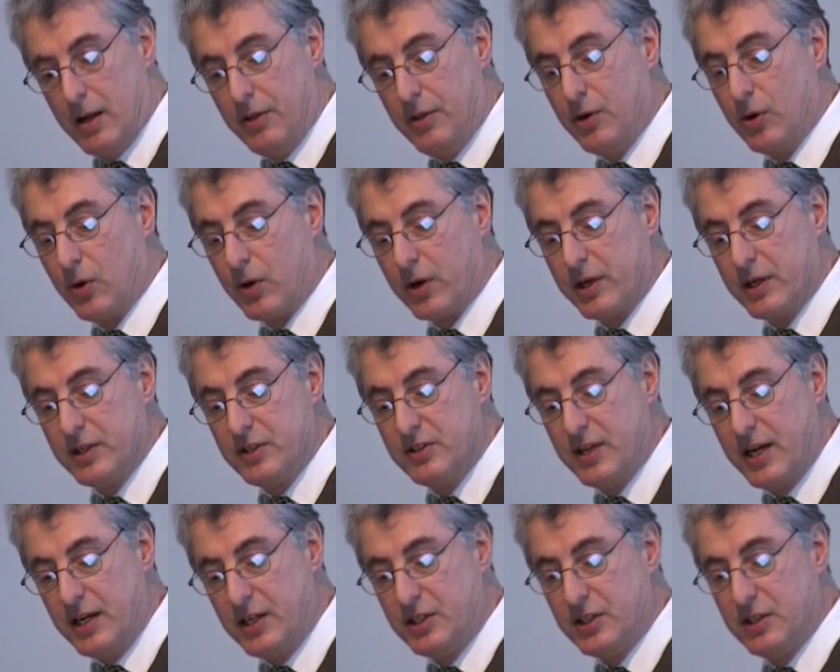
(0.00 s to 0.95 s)
The
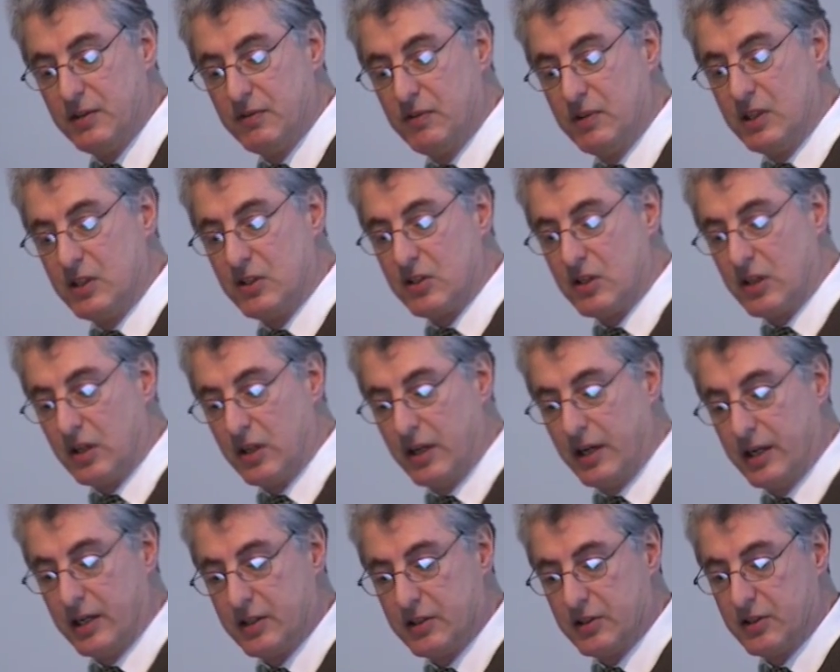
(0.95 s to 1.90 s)
organization of these
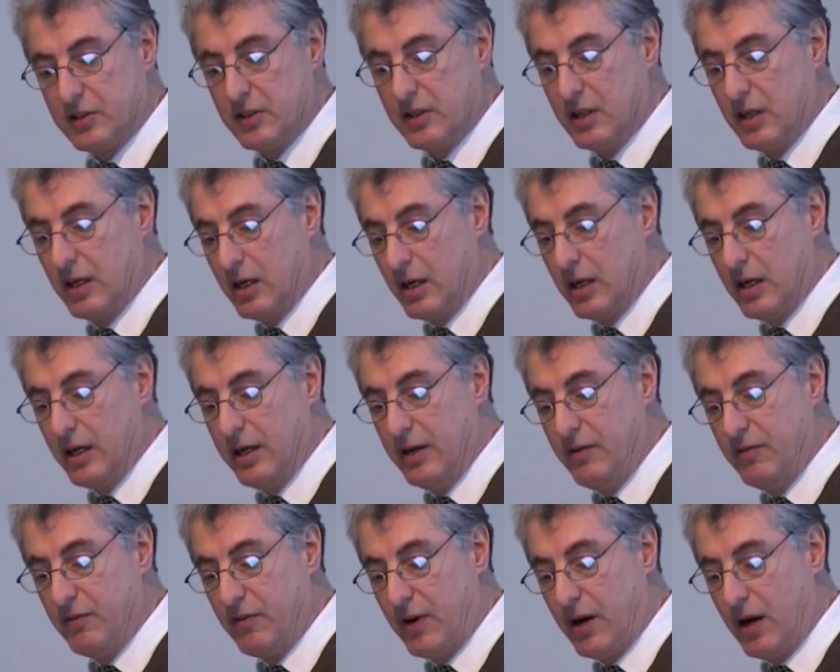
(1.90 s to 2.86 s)
clinics
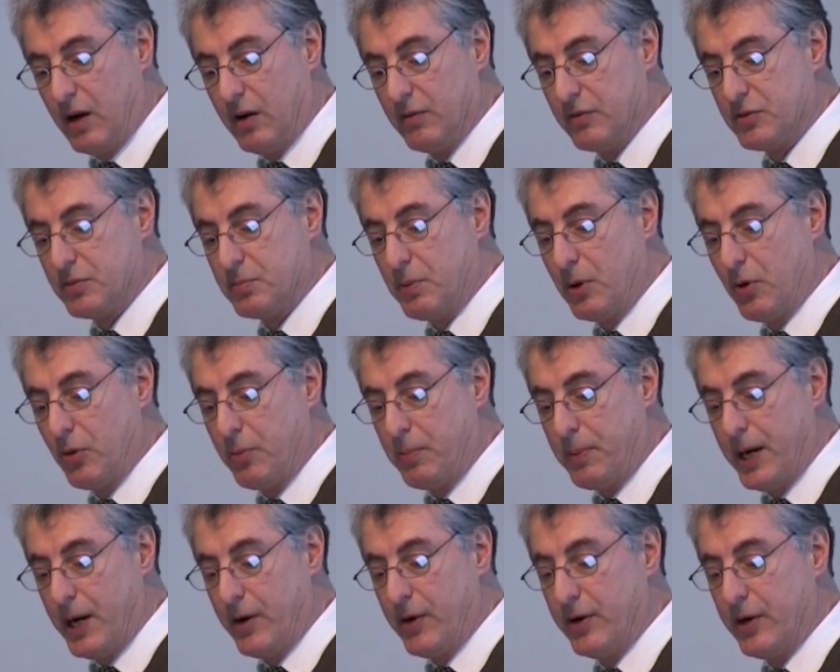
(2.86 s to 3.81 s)
involves both
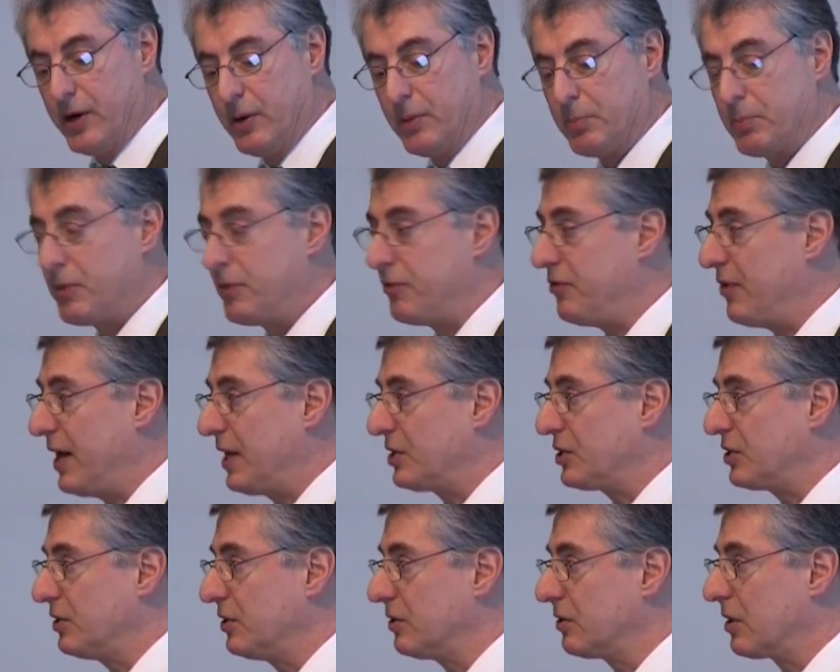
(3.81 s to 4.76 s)
parent and
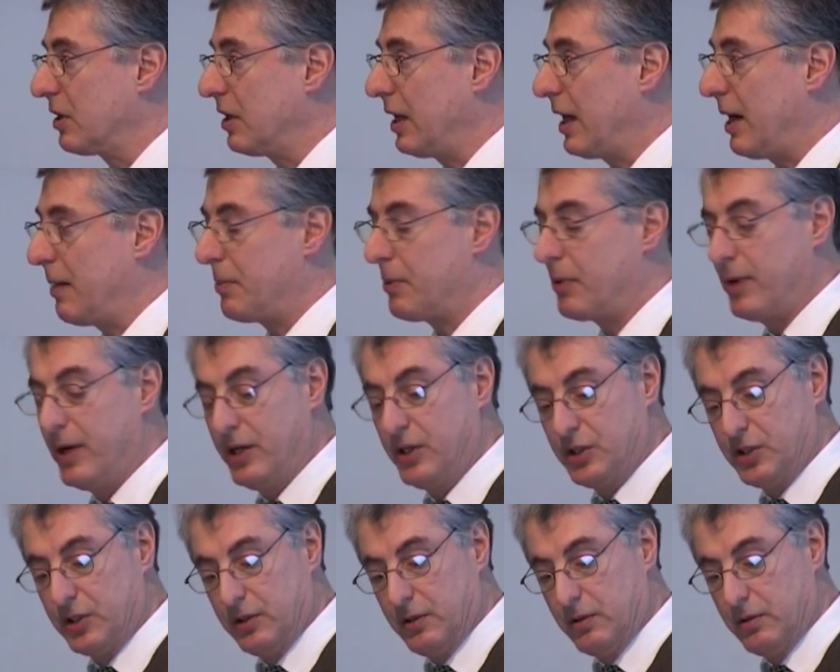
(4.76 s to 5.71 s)
professional
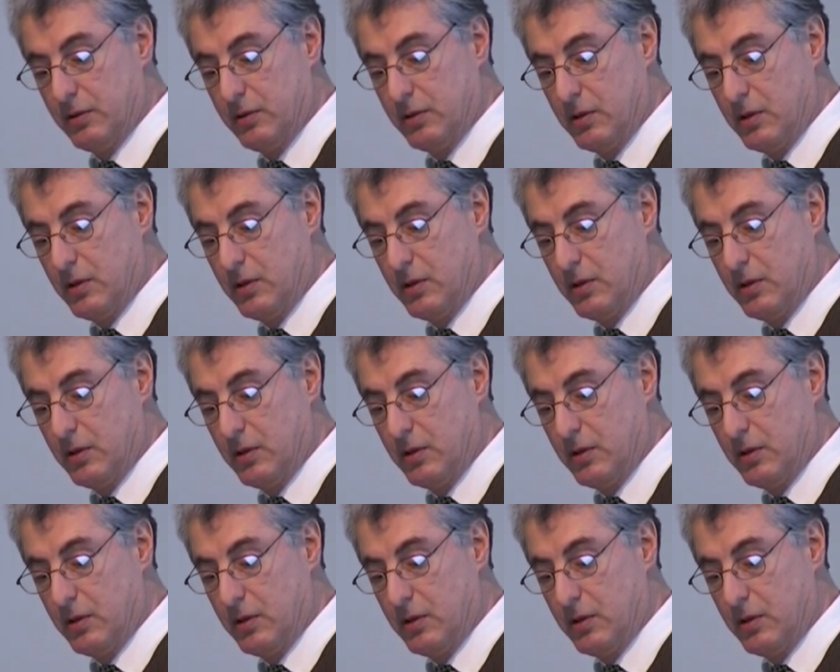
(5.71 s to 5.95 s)
collaboration,